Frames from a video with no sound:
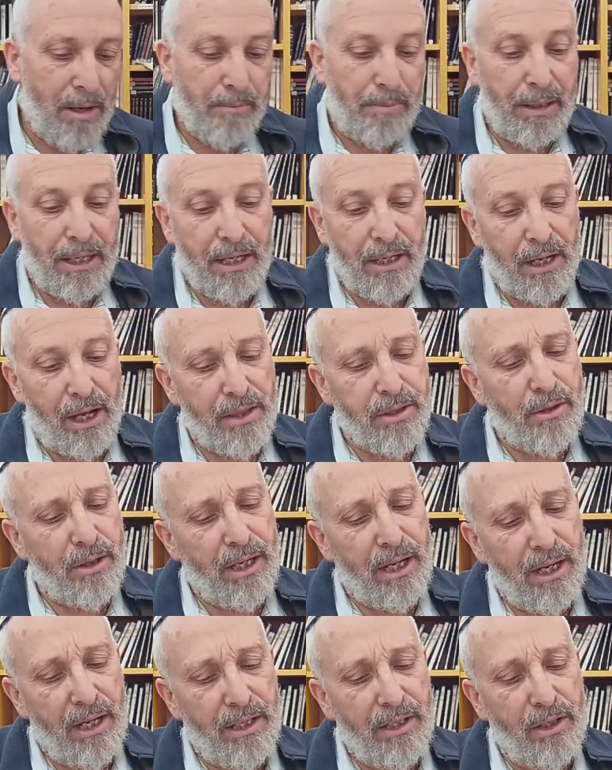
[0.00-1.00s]
But on the other
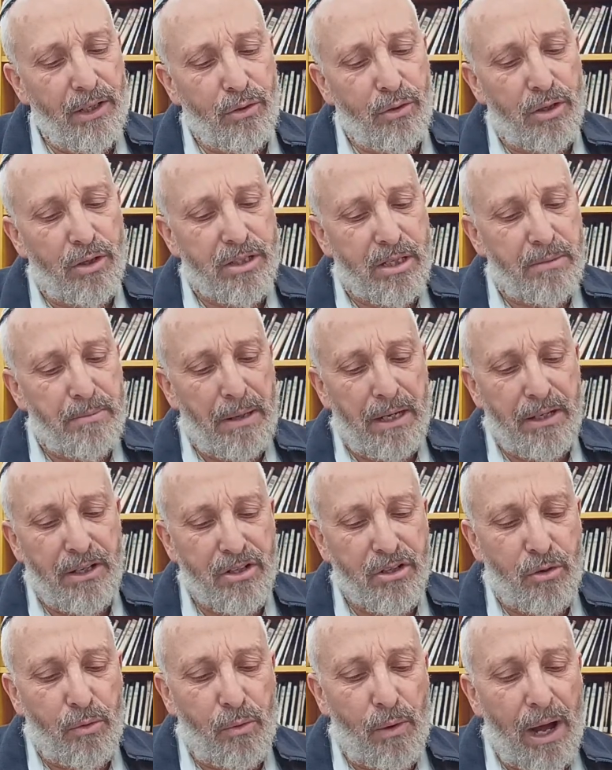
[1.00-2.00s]
hand, he talks about
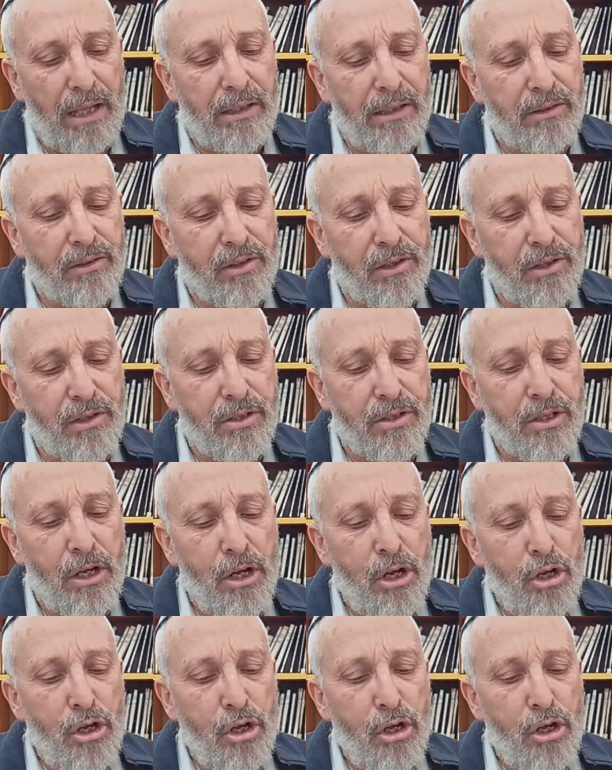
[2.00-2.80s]
his qualities.